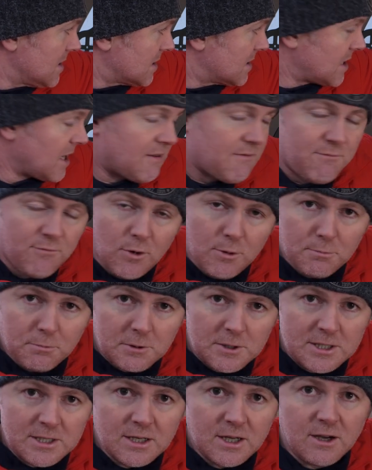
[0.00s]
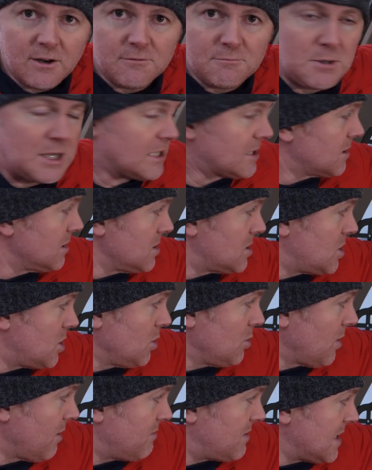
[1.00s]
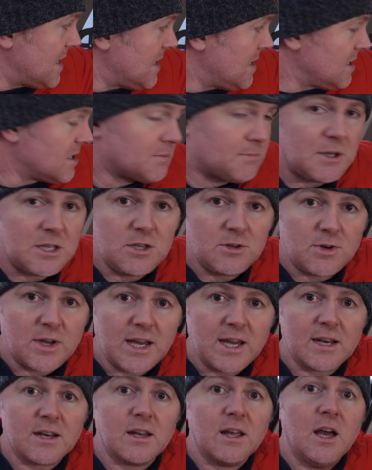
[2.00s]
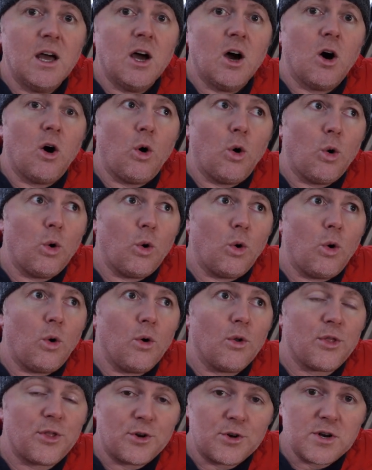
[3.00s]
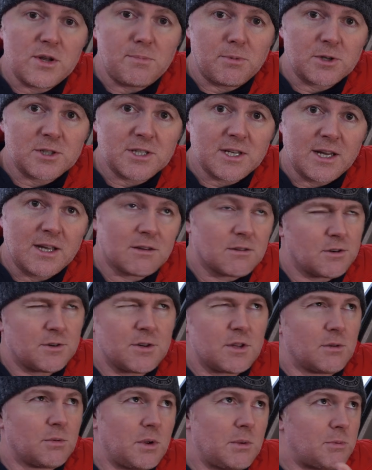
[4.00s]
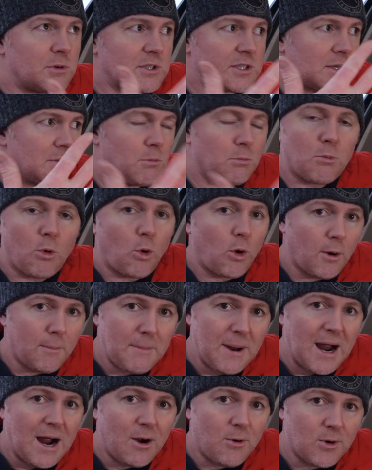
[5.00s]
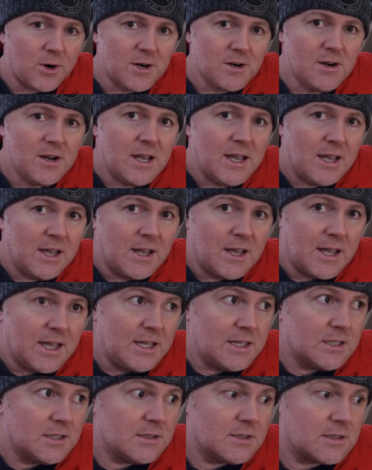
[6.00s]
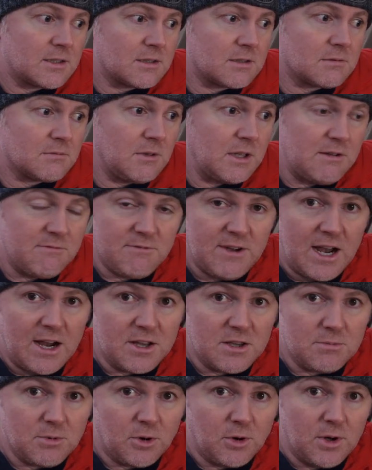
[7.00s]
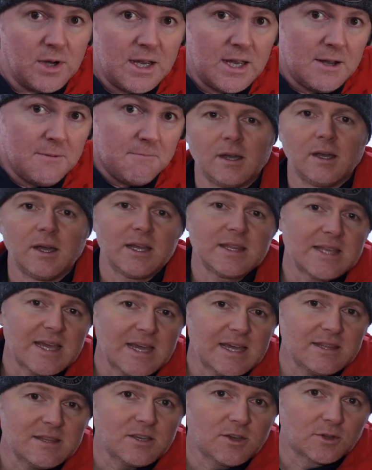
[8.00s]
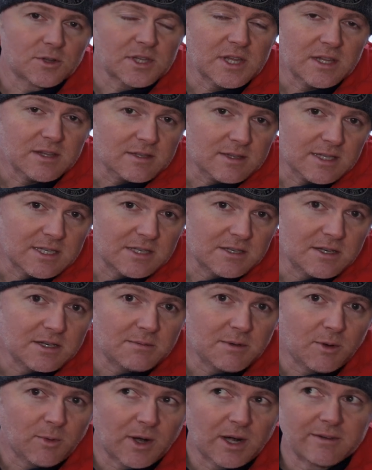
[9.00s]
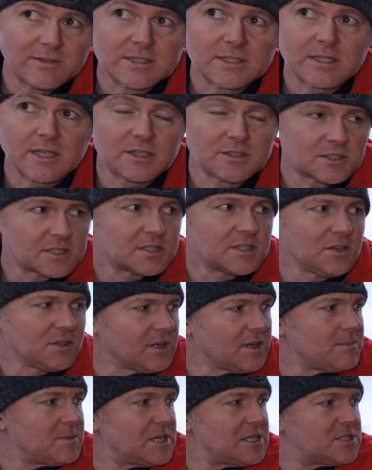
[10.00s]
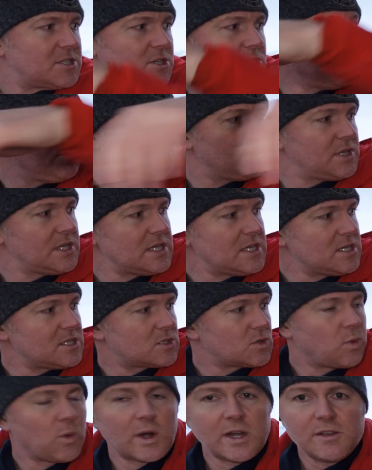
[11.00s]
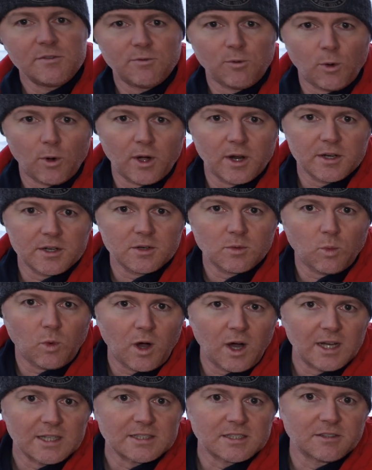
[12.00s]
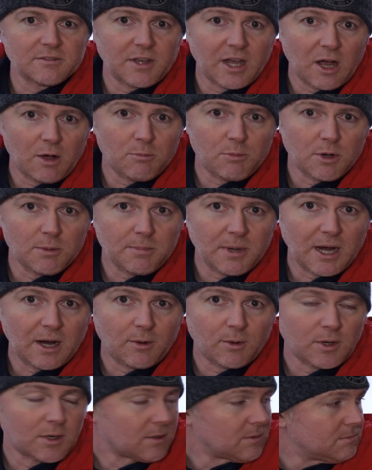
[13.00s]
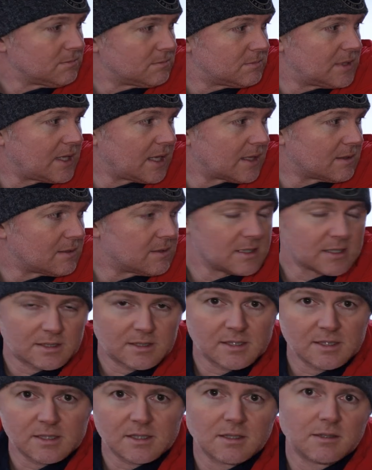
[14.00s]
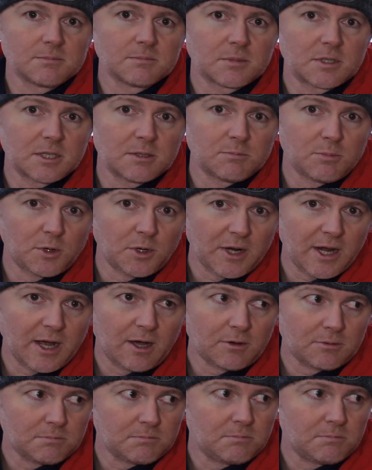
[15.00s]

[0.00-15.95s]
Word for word: the same footprint of basically two of these, but you get a whole 30%, 33% more power is invaluable. And then the only other thing you need to be aware of is that you're still limited to the 2400 watts of output power that this system can put out.